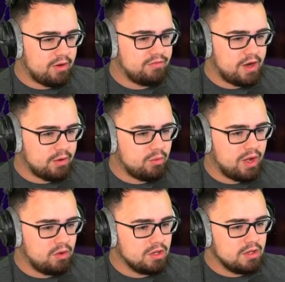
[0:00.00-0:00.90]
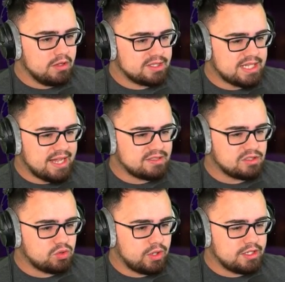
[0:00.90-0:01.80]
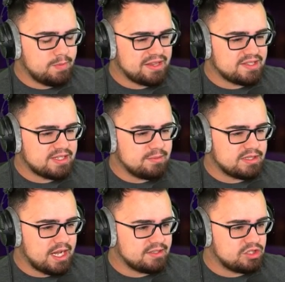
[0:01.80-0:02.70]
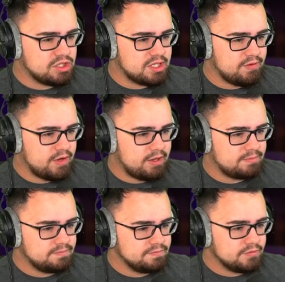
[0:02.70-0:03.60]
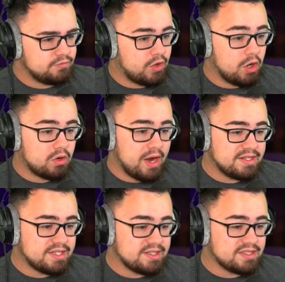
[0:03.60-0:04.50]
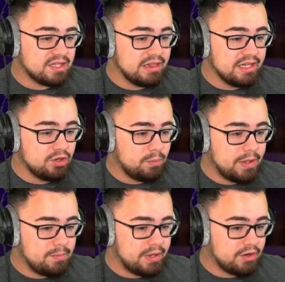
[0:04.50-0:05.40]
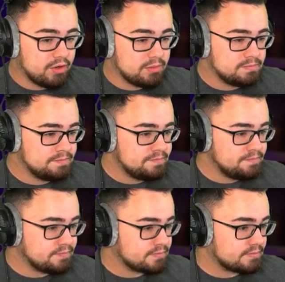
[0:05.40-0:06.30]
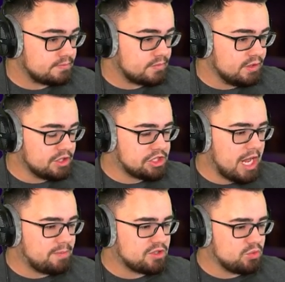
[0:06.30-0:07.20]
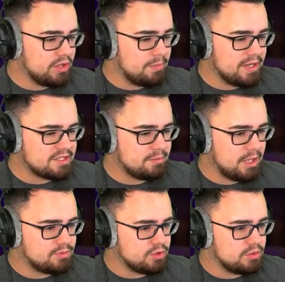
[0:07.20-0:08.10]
very well. Assassin's Creed is about the same size as GTA 5. Far Cry 6 is a little bit bigger. The shapes is really messing me up too.